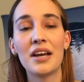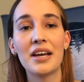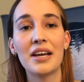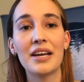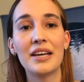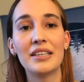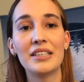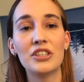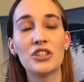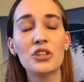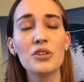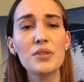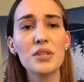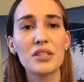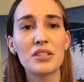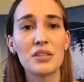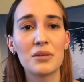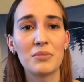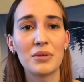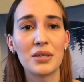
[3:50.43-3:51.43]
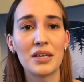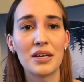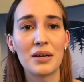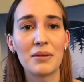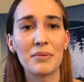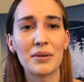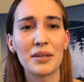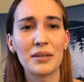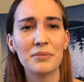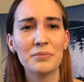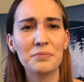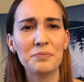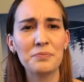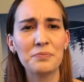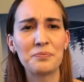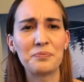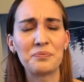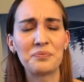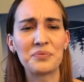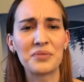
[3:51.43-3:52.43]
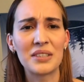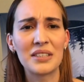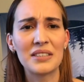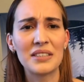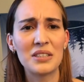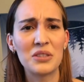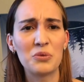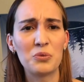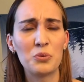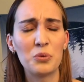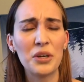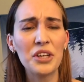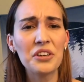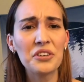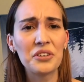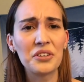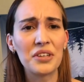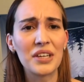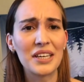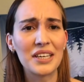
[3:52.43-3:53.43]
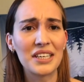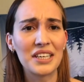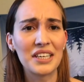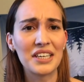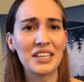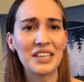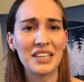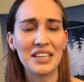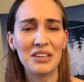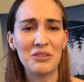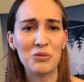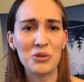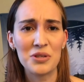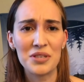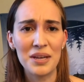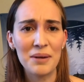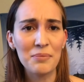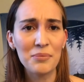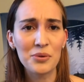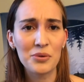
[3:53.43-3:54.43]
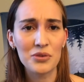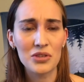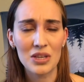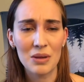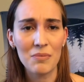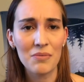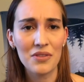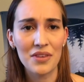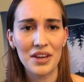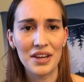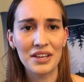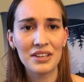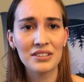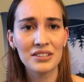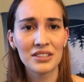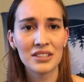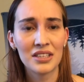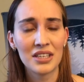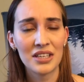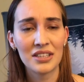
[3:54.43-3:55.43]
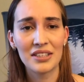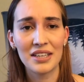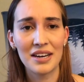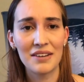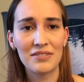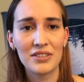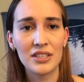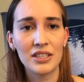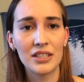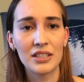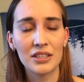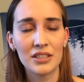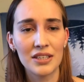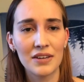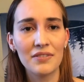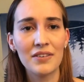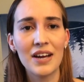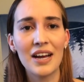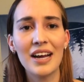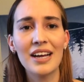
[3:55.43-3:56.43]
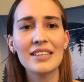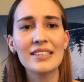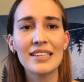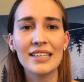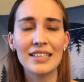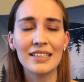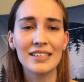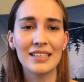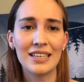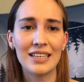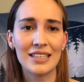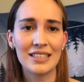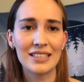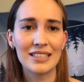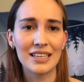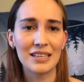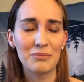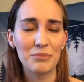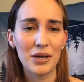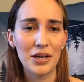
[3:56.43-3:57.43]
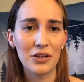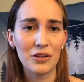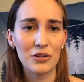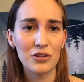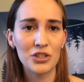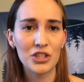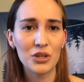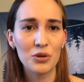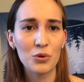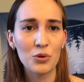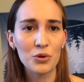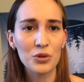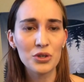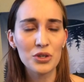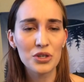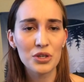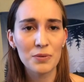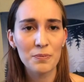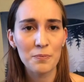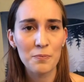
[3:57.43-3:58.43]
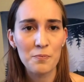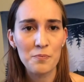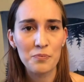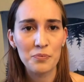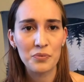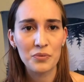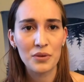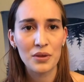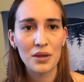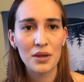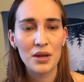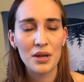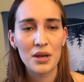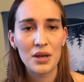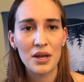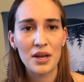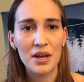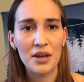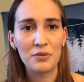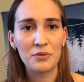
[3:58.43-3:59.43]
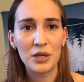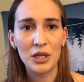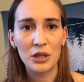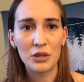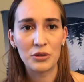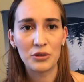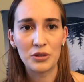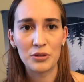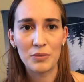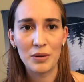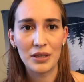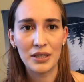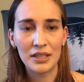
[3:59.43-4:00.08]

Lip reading: And he shows it to me and I'm like, this is weird. Like, it resembles something that I've seen. Because I had taken an insect biology course and we had learned about